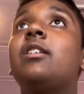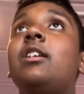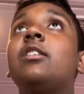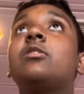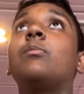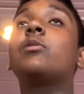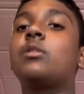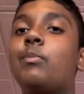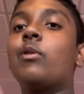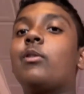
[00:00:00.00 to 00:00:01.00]
here's the most
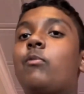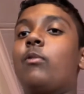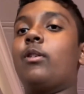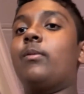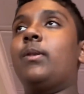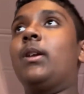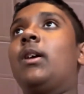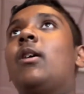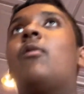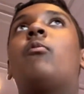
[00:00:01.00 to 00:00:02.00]
important one.
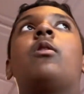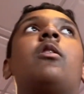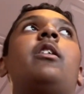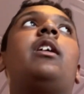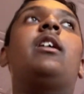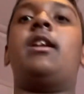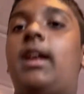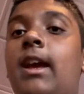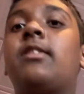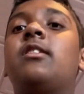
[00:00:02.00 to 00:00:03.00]
We're in
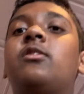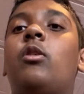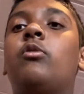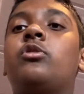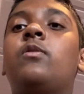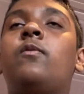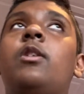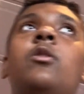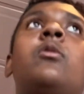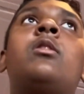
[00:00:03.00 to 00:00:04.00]
Anthony's Ocean
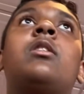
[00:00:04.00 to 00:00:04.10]
View.